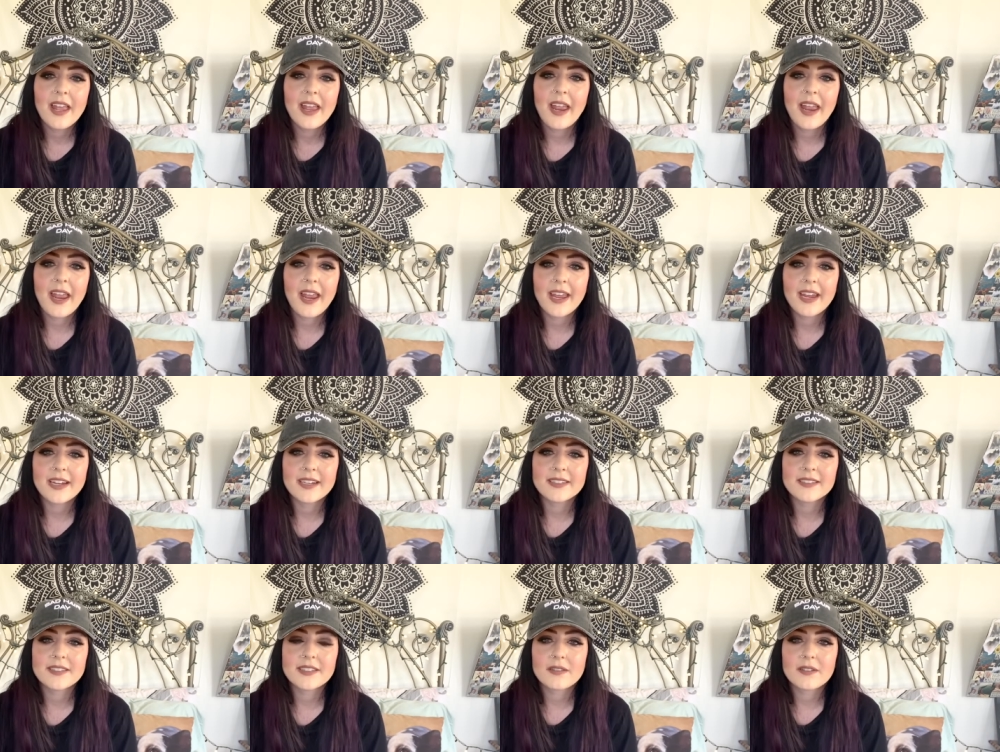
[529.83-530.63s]

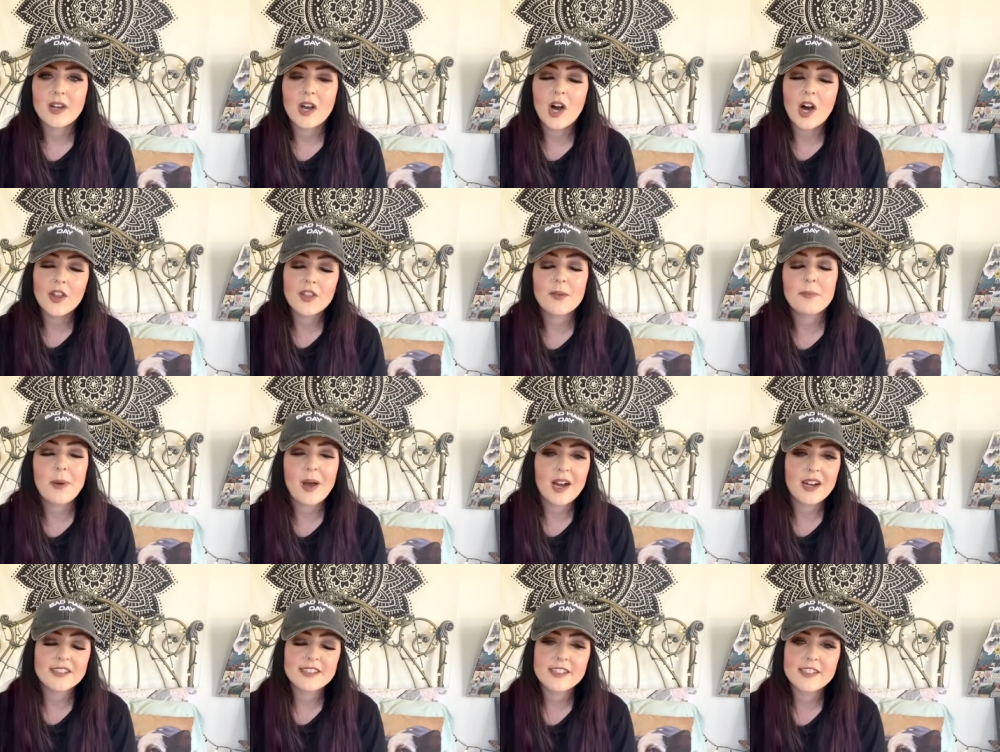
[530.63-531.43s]
and all the
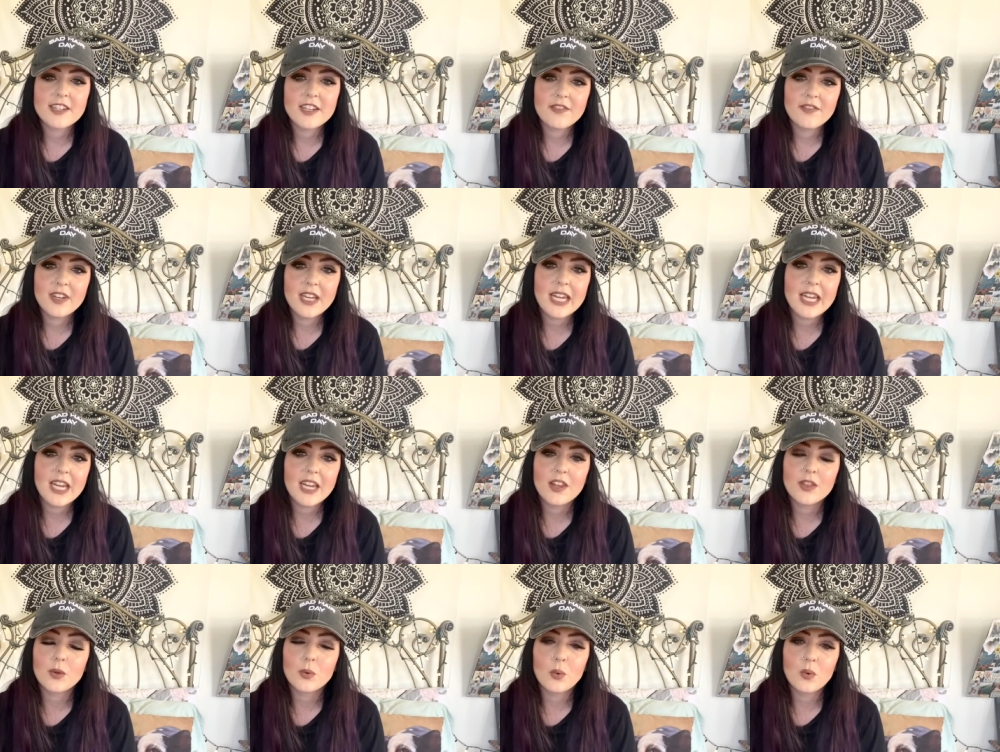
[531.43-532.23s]
positivity
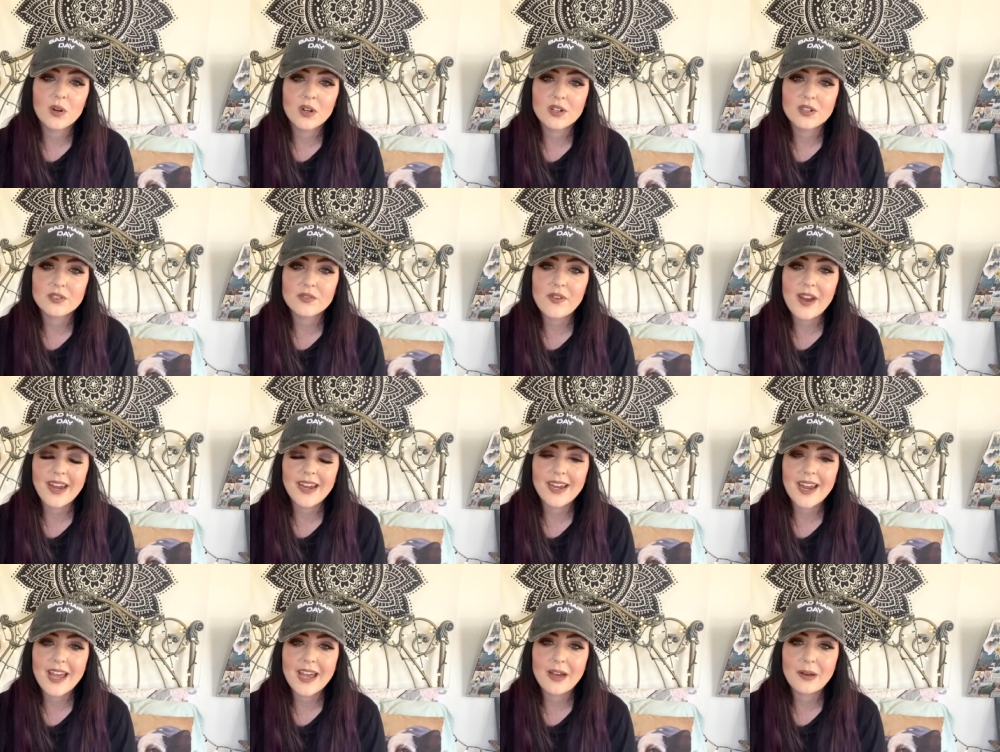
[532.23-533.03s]
in the world
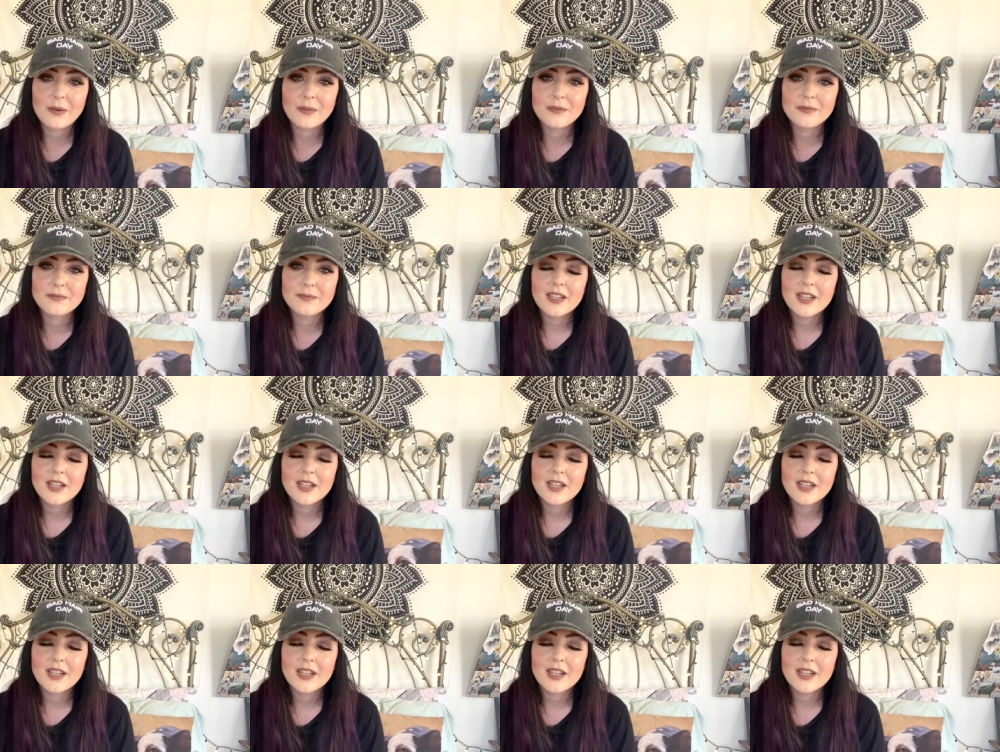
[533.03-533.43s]
right now.